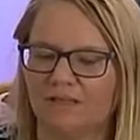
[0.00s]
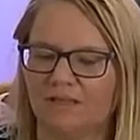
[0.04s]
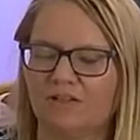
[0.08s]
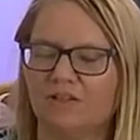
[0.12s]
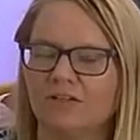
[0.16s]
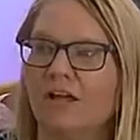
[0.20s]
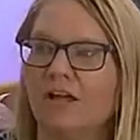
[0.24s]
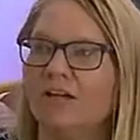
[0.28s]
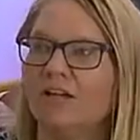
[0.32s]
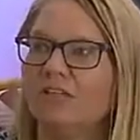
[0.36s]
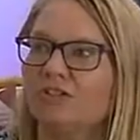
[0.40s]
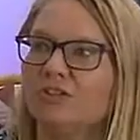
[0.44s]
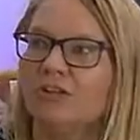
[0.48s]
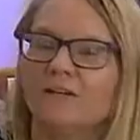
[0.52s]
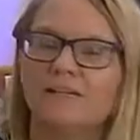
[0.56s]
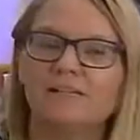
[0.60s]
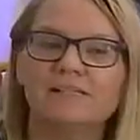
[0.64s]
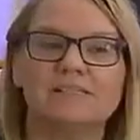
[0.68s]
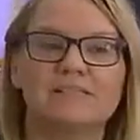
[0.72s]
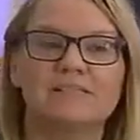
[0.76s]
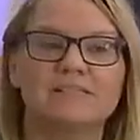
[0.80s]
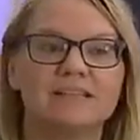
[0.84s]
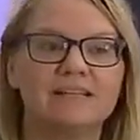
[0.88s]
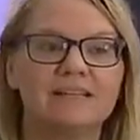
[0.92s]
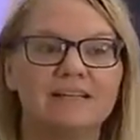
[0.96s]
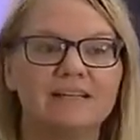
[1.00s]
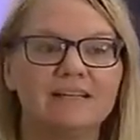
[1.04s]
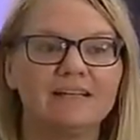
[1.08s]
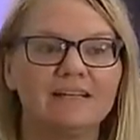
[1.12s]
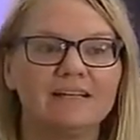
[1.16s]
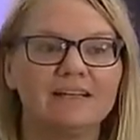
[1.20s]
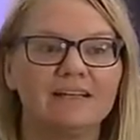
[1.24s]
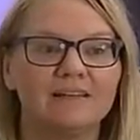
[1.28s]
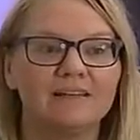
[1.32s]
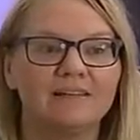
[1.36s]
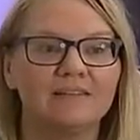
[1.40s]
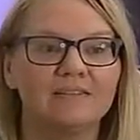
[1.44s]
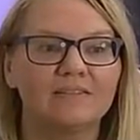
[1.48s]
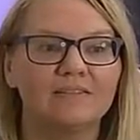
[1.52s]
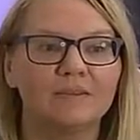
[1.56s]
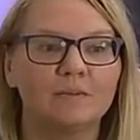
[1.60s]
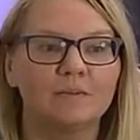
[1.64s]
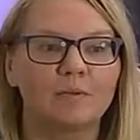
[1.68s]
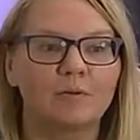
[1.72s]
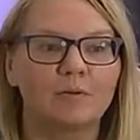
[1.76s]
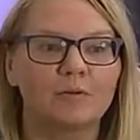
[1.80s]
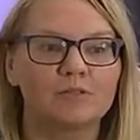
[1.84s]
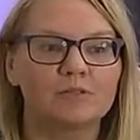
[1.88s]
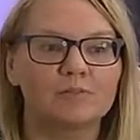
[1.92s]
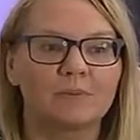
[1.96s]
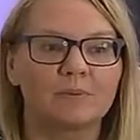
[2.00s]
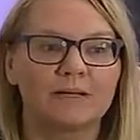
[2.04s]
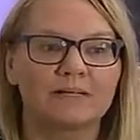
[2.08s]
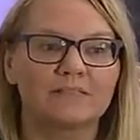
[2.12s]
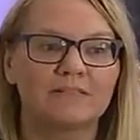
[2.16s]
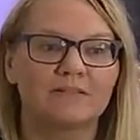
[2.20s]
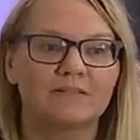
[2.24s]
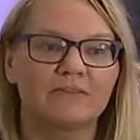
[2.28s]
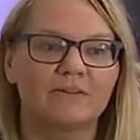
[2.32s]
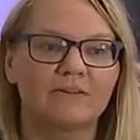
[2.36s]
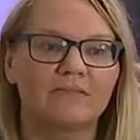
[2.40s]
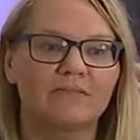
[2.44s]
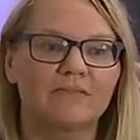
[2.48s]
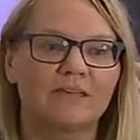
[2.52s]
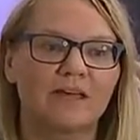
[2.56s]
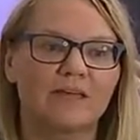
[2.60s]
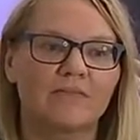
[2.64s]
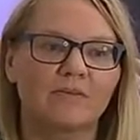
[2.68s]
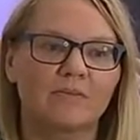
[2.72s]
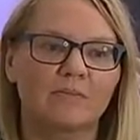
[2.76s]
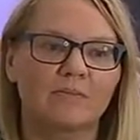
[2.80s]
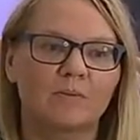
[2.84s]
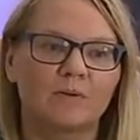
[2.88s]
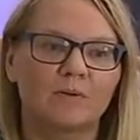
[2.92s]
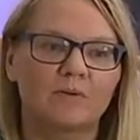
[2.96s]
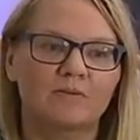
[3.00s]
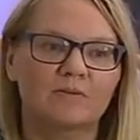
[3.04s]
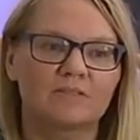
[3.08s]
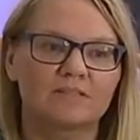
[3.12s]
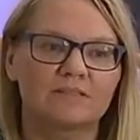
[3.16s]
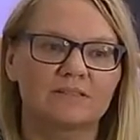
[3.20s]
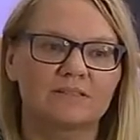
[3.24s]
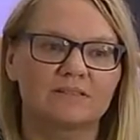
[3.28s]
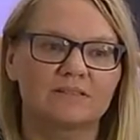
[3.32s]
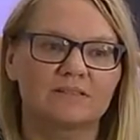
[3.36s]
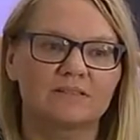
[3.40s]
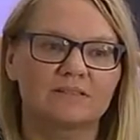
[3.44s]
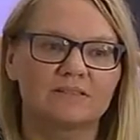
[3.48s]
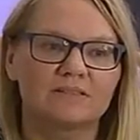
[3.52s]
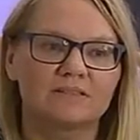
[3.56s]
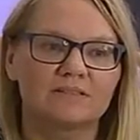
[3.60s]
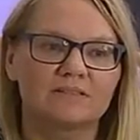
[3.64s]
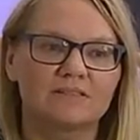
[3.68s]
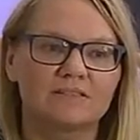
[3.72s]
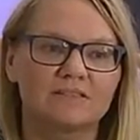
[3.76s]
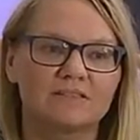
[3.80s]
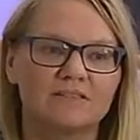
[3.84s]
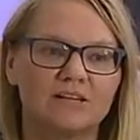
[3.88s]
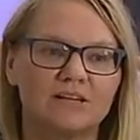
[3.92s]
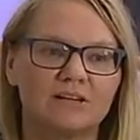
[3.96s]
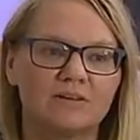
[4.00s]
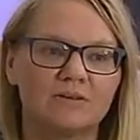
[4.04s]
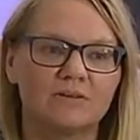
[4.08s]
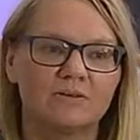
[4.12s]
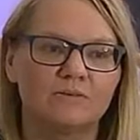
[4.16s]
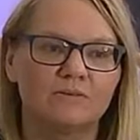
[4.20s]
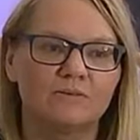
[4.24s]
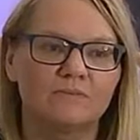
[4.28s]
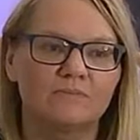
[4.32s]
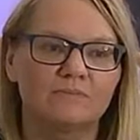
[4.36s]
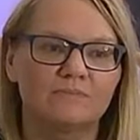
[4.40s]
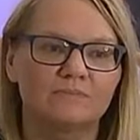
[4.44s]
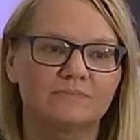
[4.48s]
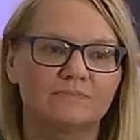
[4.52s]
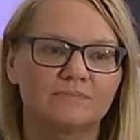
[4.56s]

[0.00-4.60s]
not trying to see the perspective of the other person. So